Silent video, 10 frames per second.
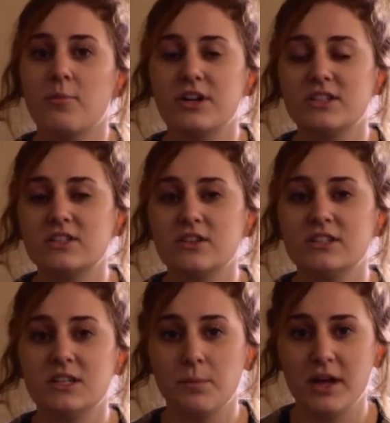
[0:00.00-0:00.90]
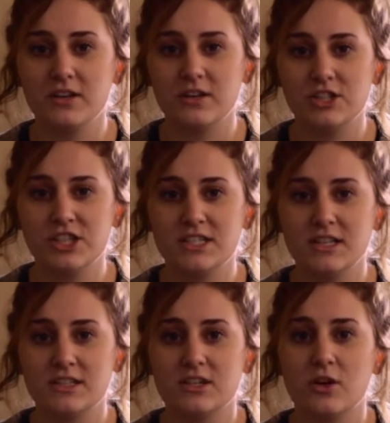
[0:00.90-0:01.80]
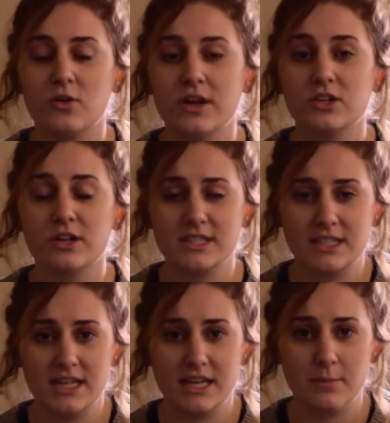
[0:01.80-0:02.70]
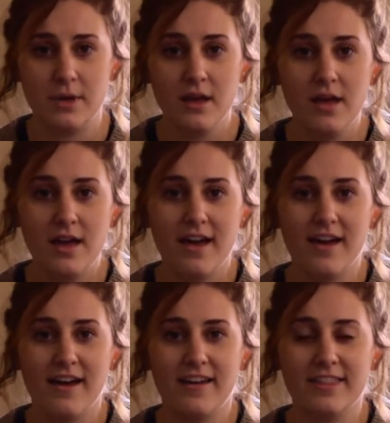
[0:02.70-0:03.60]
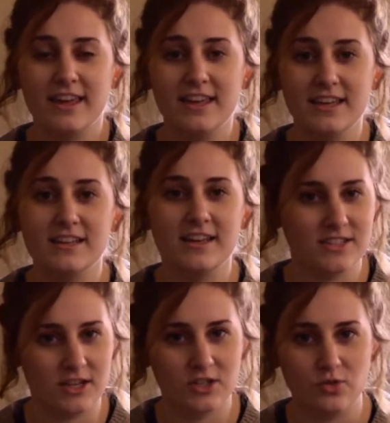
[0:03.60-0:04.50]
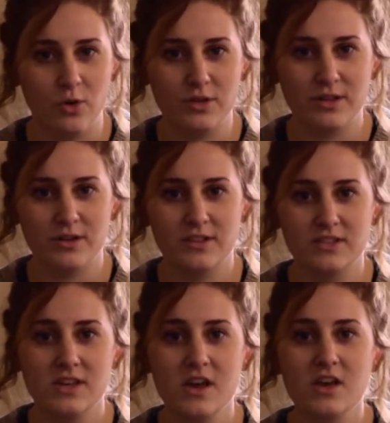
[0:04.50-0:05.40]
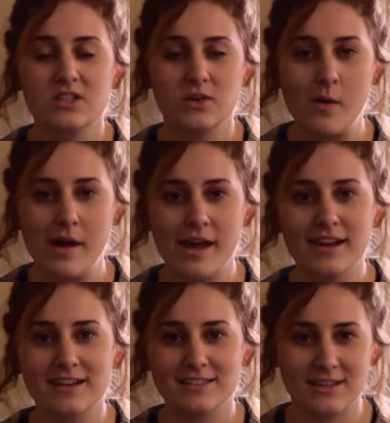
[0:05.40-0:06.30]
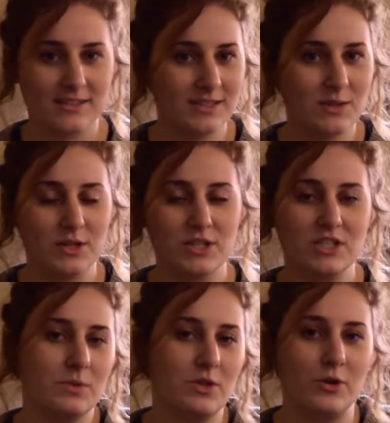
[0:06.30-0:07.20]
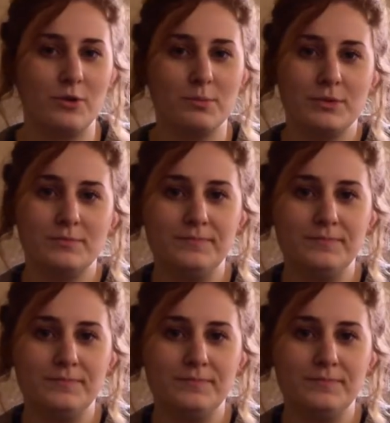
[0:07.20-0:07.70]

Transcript: but it's good to depend on Jesus and know and trust in him, that he is in control with all this. So go ahead and discuss these questions with your group.